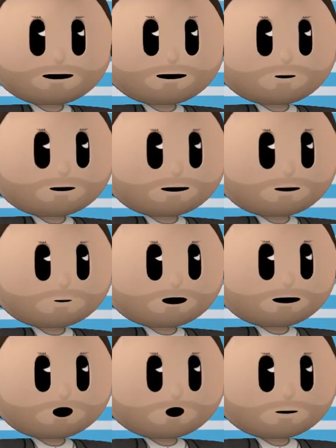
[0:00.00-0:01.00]
Be
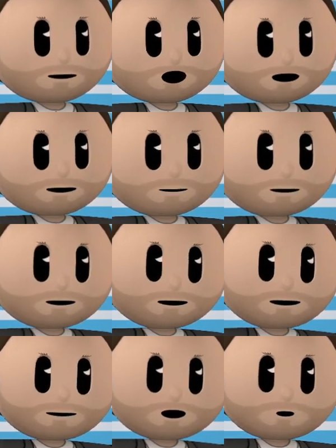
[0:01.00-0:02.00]
prepared at all times to
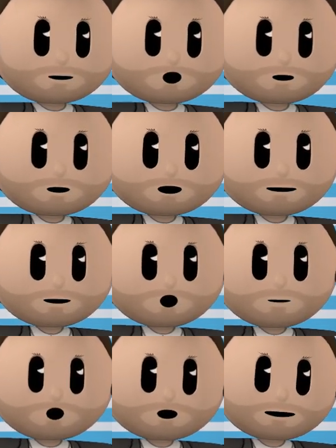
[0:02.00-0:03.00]
take your ball and
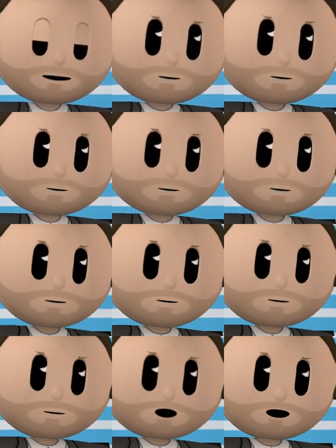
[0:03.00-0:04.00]
go home.
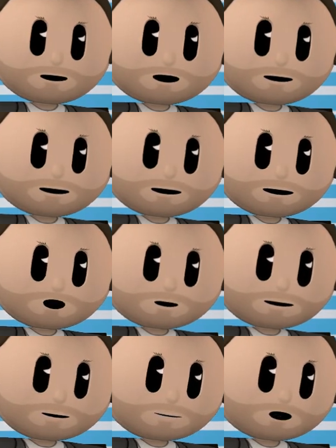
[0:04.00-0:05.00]
And the minute
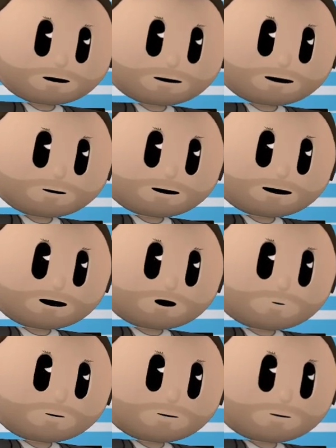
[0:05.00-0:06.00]
you see such
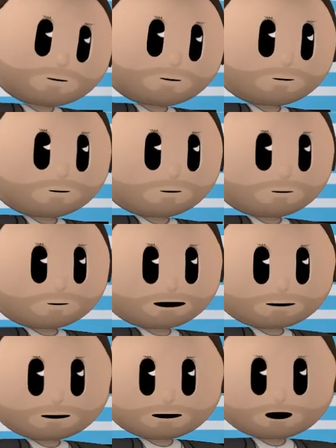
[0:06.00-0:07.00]
behavior,
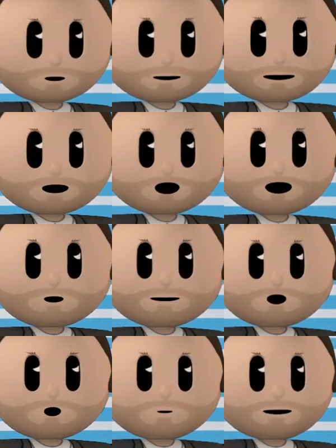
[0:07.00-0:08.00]
it's better to not
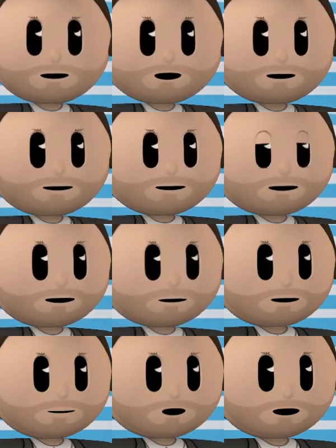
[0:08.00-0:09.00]
argue or even
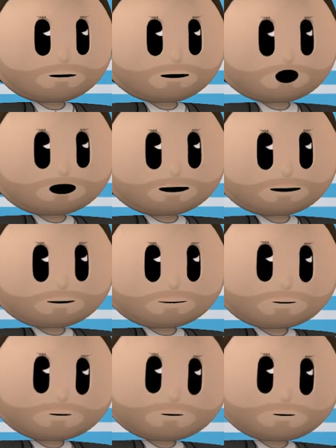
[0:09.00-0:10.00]
engage in such
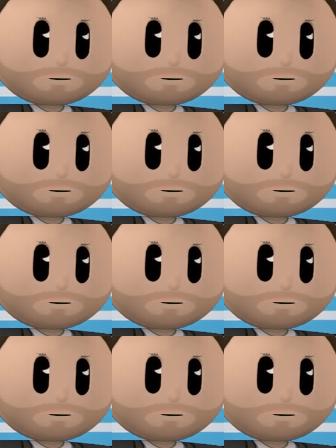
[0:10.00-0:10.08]
topics.